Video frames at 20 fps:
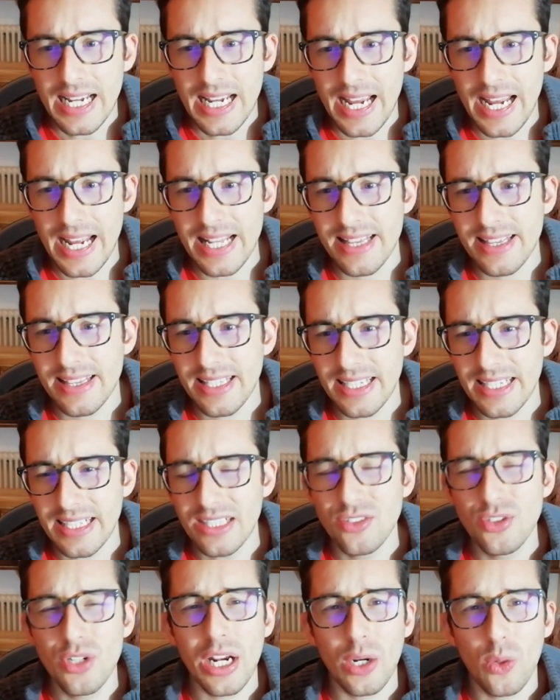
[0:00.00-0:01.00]
and
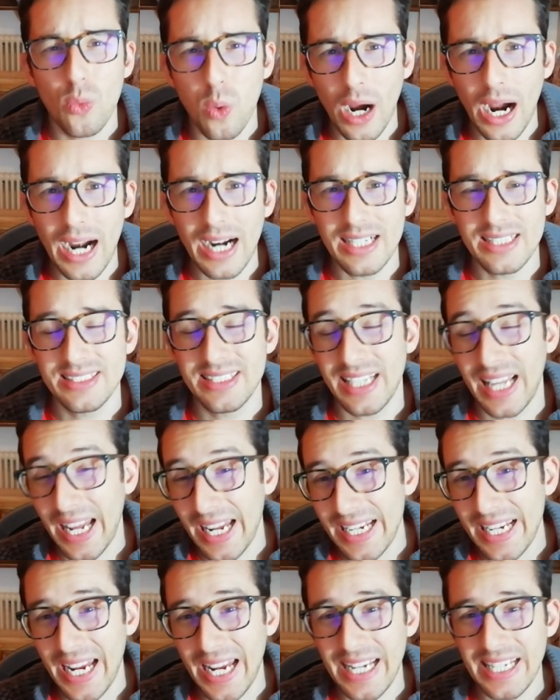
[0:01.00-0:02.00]
requires
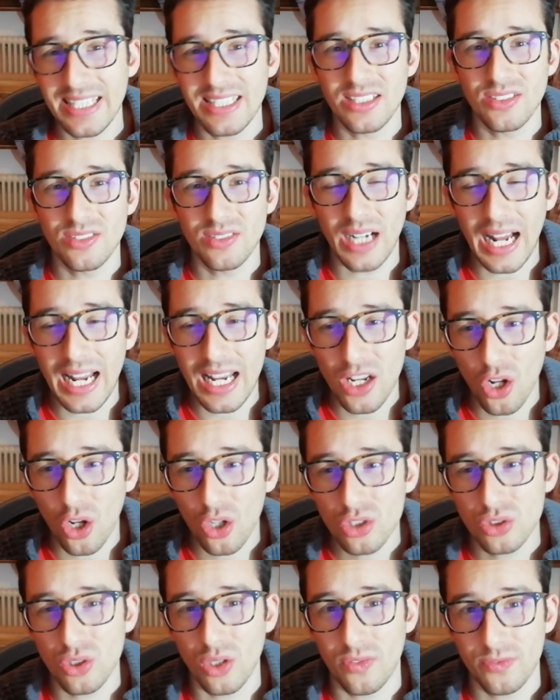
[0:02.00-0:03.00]
again a
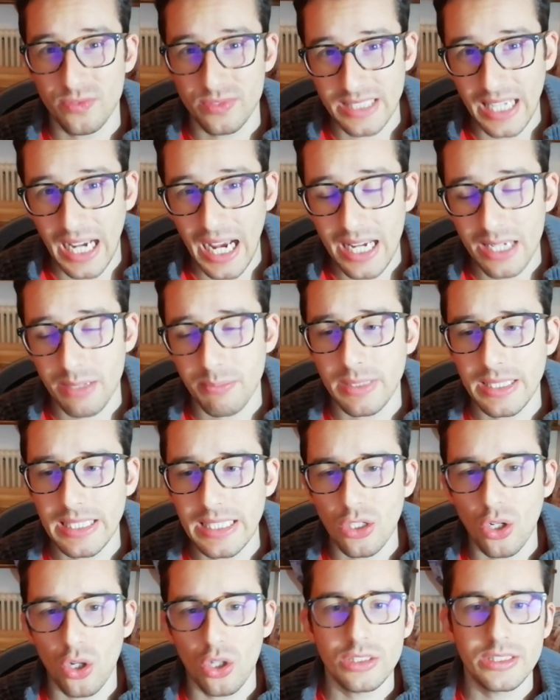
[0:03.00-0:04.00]
lot of time
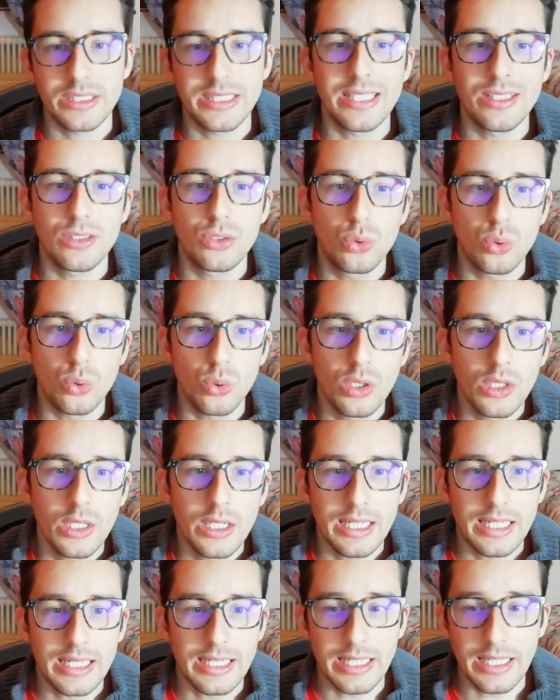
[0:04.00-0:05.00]
in order to
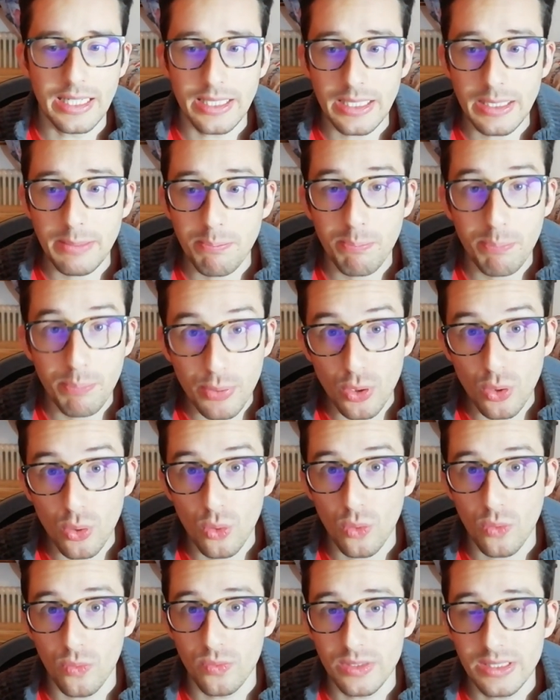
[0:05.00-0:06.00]

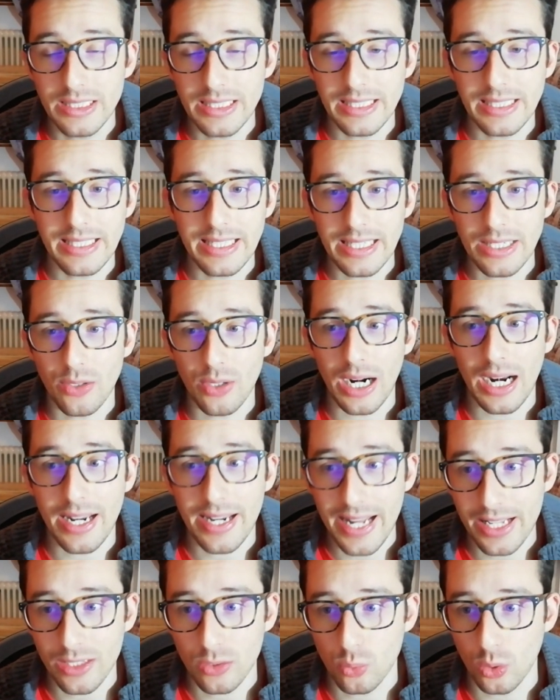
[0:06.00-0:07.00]
improve the neural
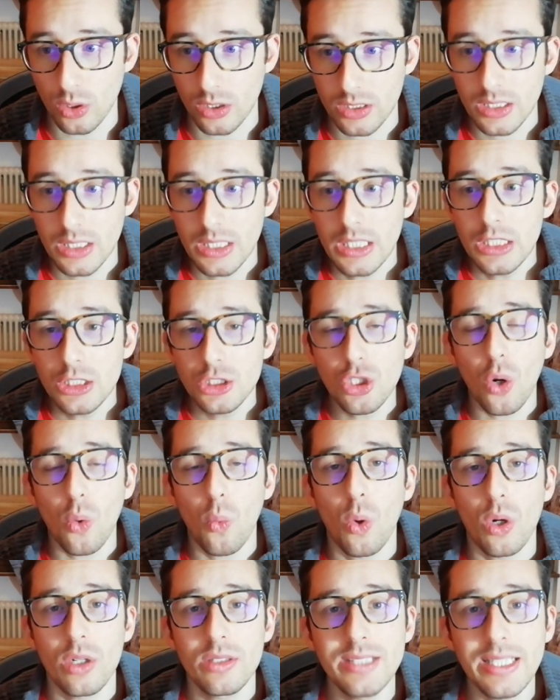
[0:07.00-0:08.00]
network. So
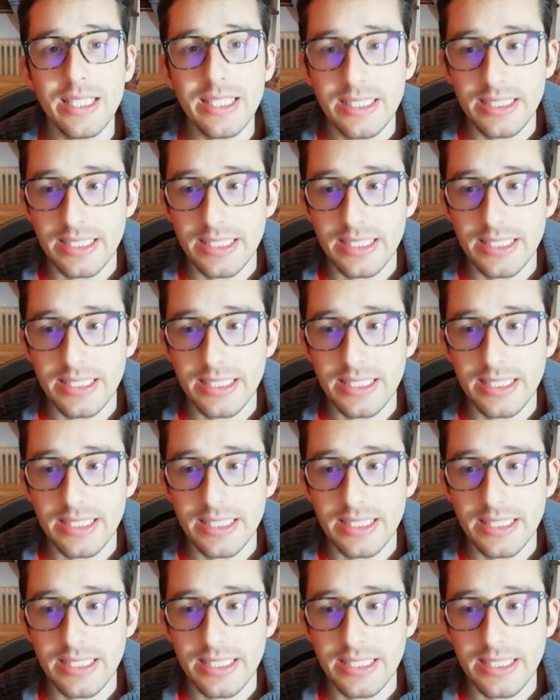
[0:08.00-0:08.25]
what I